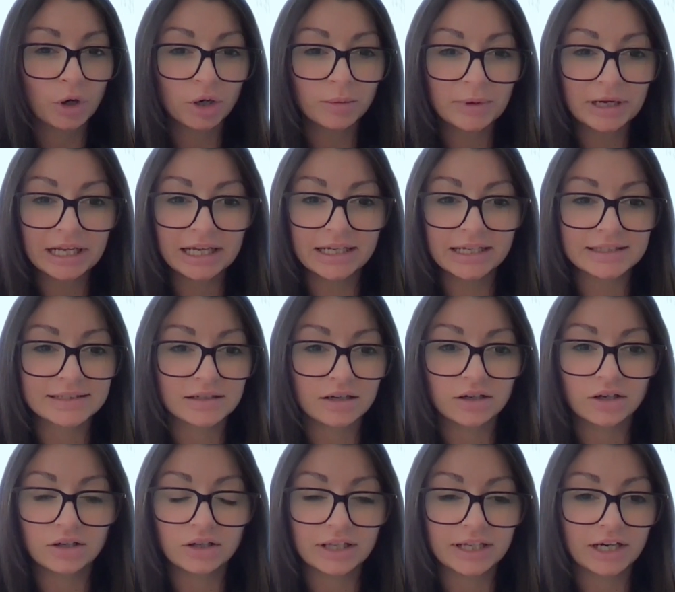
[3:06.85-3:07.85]
permanent. It's
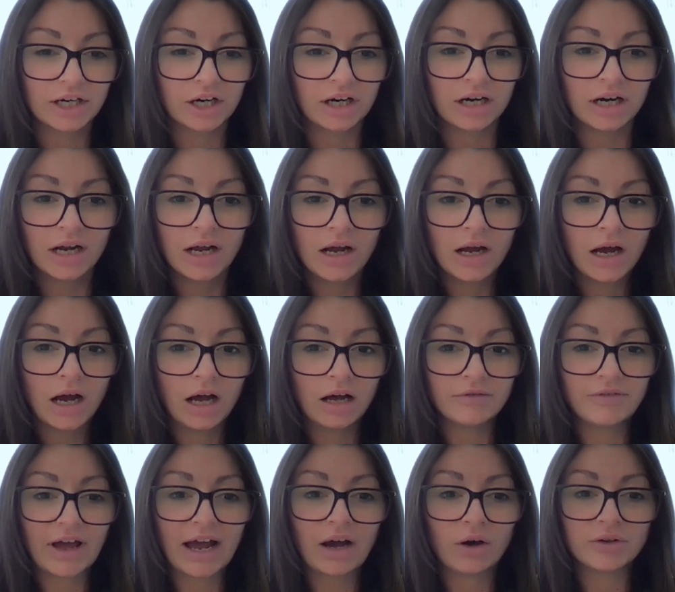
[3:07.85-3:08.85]
unclear
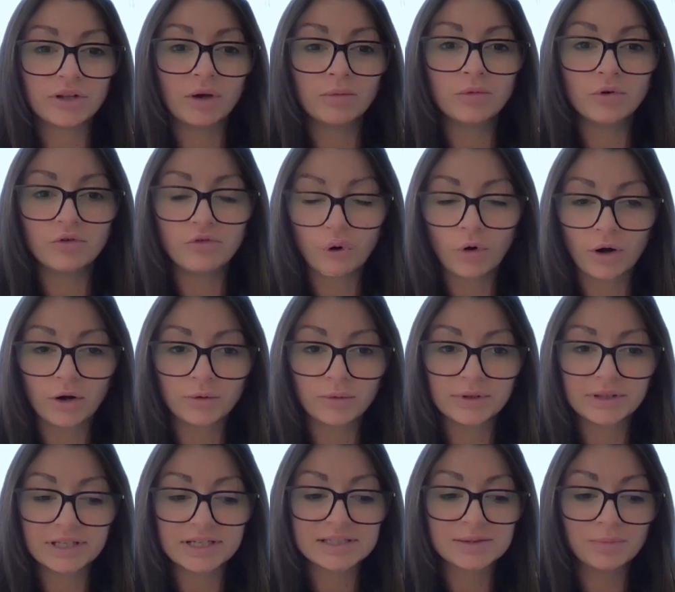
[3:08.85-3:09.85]
of how they'll move forward
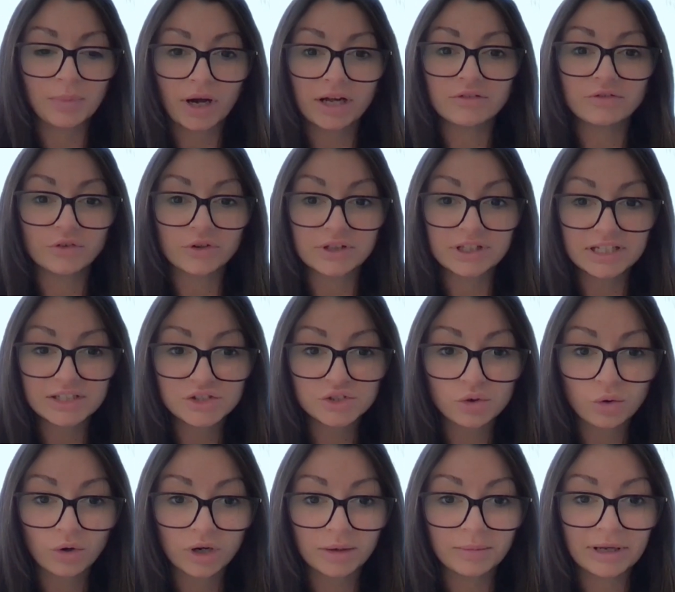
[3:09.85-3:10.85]
with this. But for this
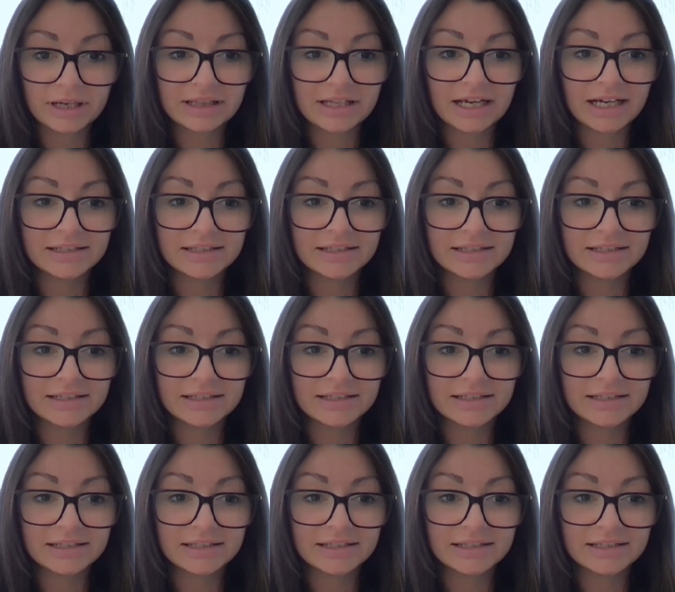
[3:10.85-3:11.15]
tournament,